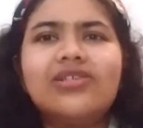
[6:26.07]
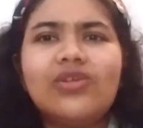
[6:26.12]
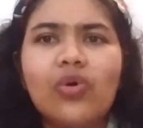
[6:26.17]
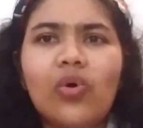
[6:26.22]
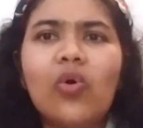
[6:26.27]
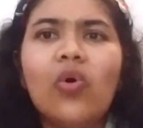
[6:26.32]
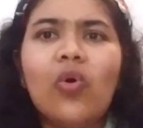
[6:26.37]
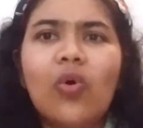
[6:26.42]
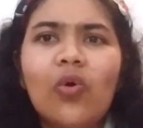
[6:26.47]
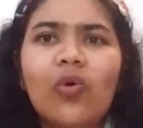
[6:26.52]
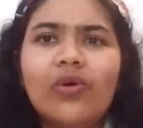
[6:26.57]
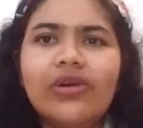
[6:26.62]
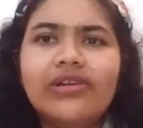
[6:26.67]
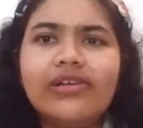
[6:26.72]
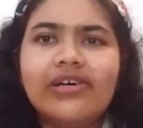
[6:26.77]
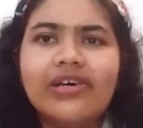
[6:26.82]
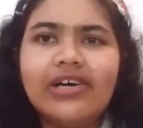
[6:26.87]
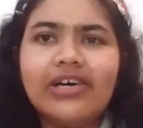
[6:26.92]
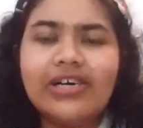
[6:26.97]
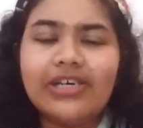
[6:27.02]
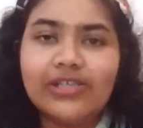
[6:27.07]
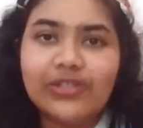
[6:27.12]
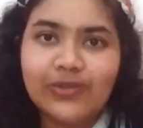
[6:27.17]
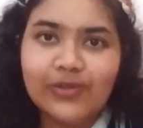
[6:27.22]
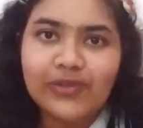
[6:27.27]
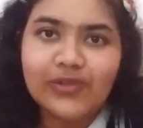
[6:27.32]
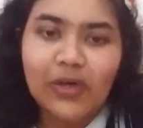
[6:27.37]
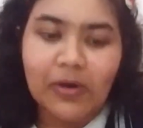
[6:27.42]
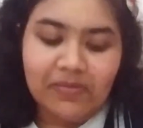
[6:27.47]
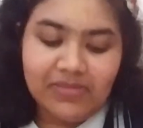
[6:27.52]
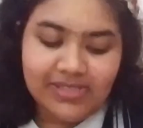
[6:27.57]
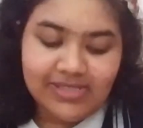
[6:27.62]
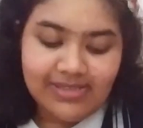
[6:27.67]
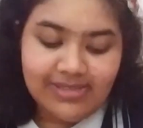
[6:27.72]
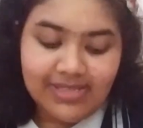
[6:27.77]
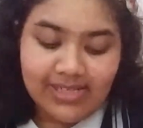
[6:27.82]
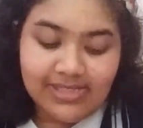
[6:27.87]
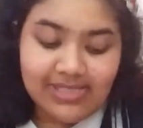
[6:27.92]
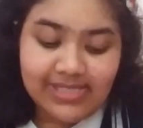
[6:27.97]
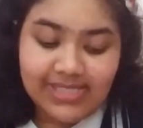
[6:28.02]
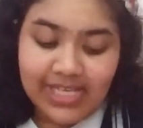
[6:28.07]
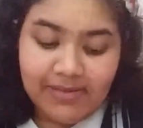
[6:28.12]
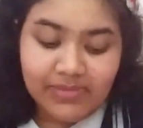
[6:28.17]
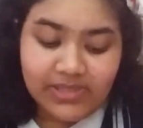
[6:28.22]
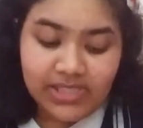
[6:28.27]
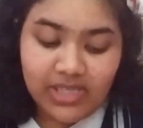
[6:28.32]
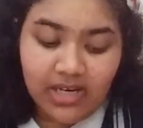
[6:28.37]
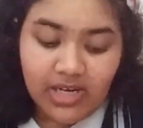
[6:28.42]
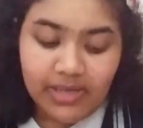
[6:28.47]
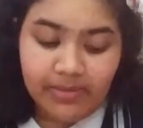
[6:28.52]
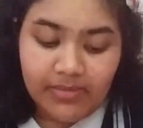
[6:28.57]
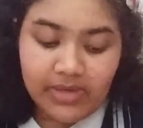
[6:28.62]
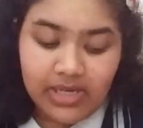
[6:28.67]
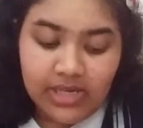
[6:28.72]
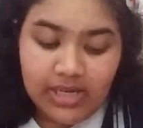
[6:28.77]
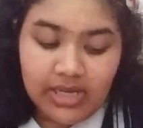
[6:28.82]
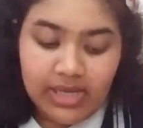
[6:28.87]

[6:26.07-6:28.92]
hold two domiciles at the same time?